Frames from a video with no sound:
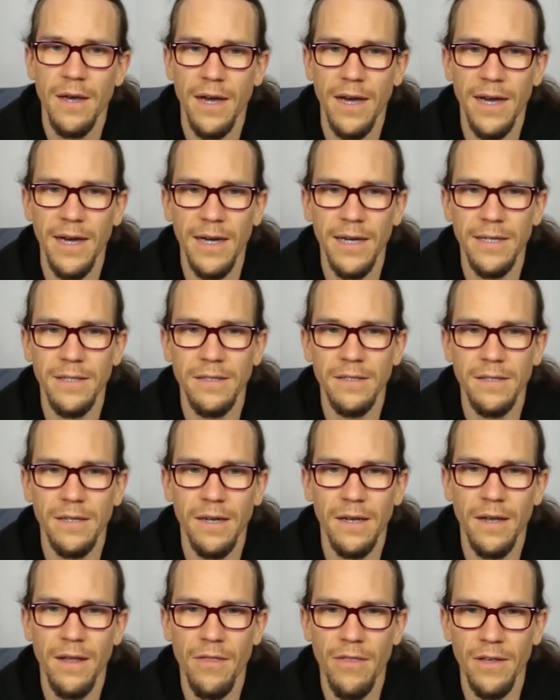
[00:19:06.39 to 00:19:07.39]
and
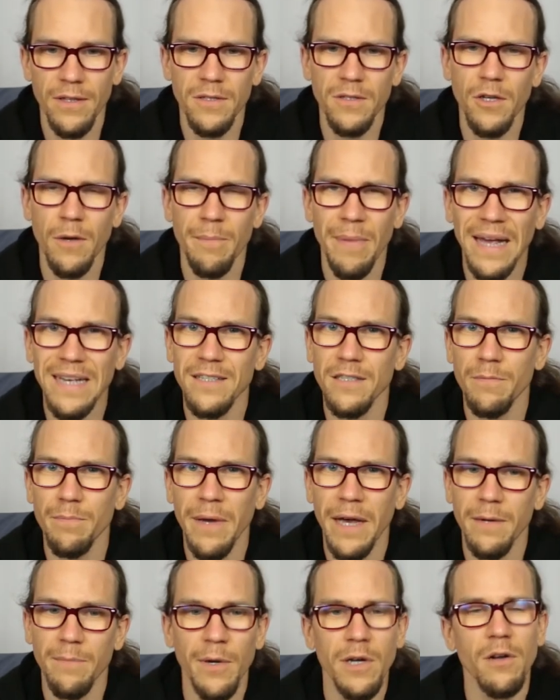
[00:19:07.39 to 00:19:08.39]
this is your best bet.